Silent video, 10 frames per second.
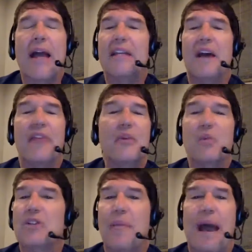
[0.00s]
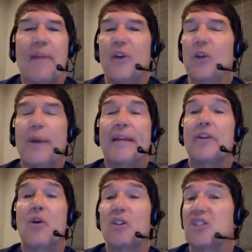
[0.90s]
to cry, and nothing would come out. And the
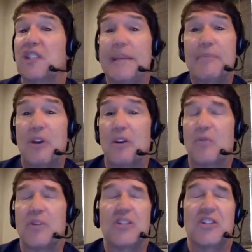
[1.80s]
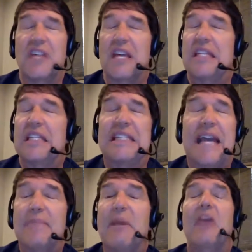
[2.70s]
only way I could go to sleep, Kirk, was to say
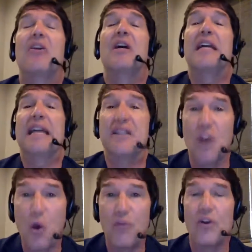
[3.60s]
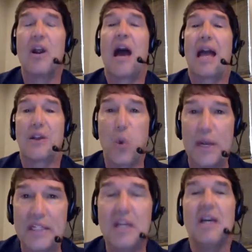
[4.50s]
this nightmare is over.
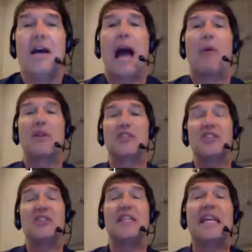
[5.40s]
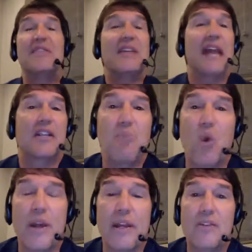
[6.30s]
I quit. Mm-hmm. I went to see the dean the
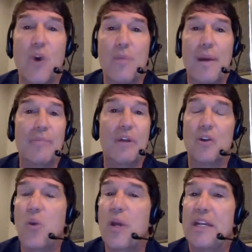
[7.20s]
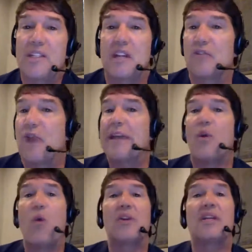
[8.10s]
next morning and told him I'm going to quit. He said,
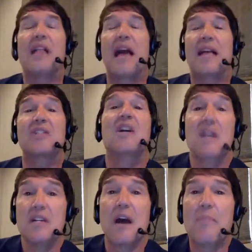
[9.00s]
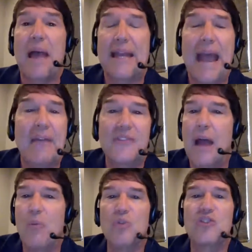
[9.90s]
Great, go into class, come back at
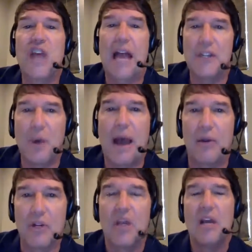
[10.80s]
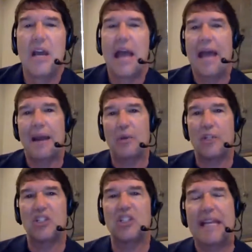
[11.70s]
halftime, we'll sign you out.
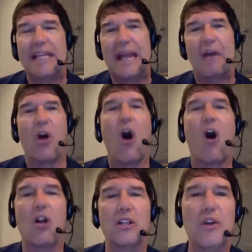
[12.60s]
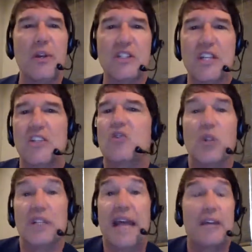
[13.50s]
And I went slinking down the hall of
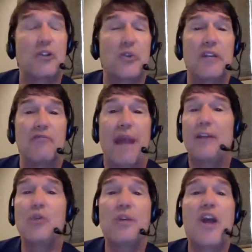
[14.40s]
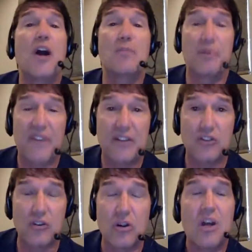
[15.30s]
UNC School of Dentistry and ran into a young
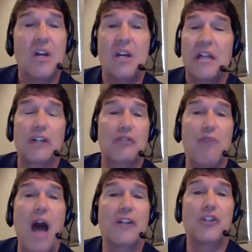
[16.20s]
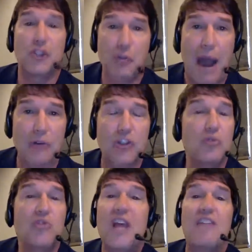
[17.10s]
professor, Dr. Ron
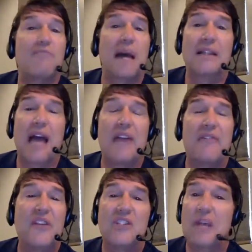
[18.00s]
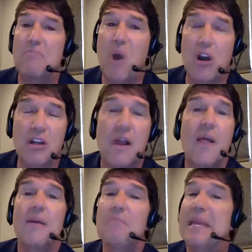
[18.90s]
Strauss, who saved my life. He said,
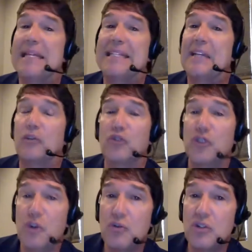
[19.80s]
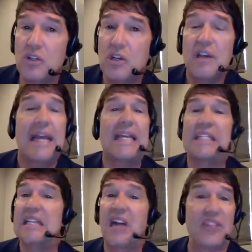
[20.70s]
Mark, being a dental student
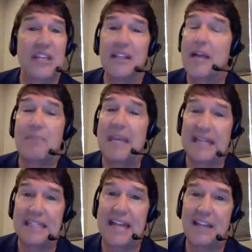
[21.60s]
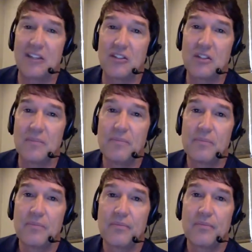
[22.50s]
is nothing like being a dentist.